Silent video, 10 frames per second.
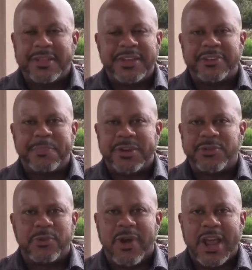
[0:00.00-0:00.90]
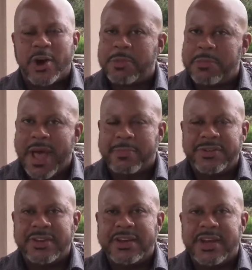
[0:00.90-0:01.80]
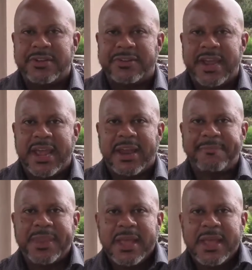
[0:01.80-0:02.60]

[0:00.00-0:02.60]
nothing special to write home about, but you need to understand